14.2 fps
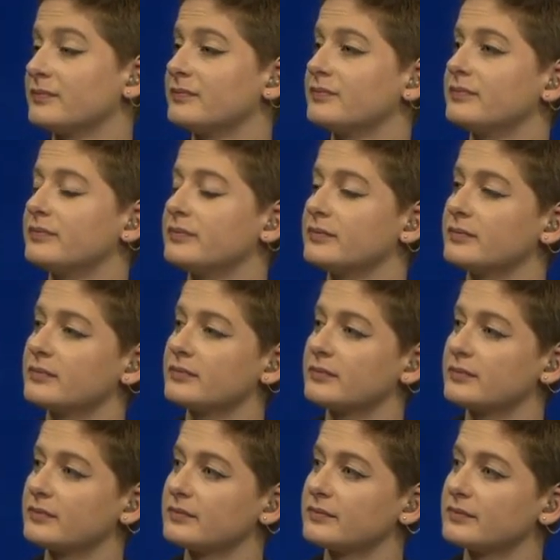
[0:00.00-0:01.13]

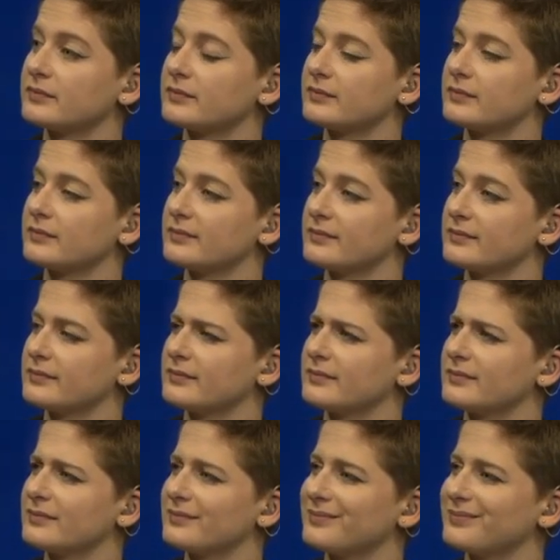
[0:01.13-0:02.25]

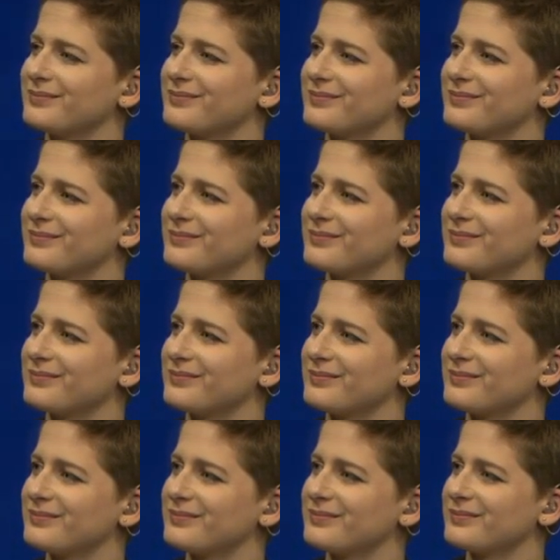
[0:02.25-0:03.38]

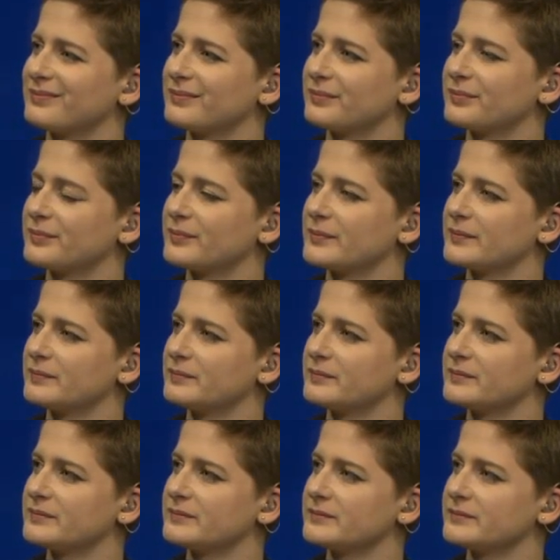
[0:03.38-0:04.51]

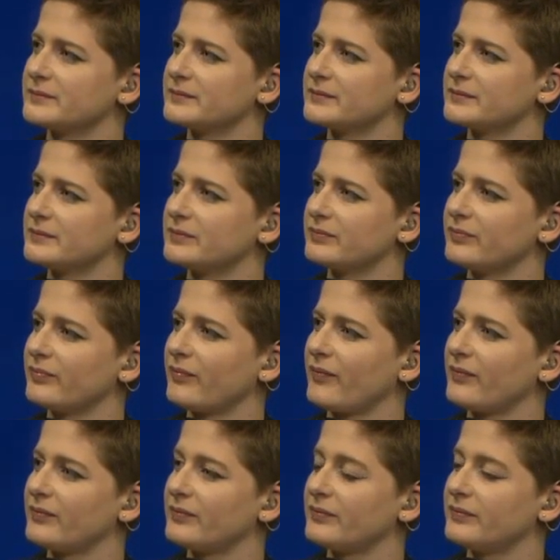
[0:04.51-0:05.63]

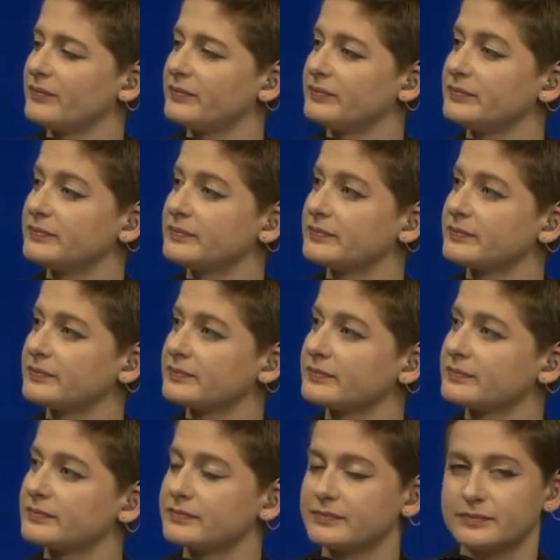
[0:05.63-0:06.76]

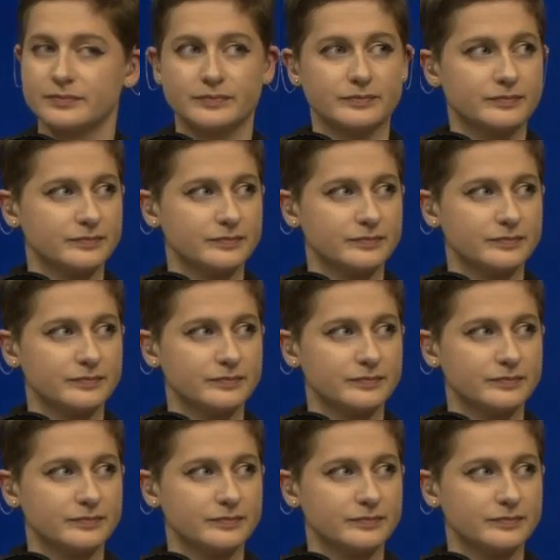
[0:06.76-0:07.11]
The person shown says nothing.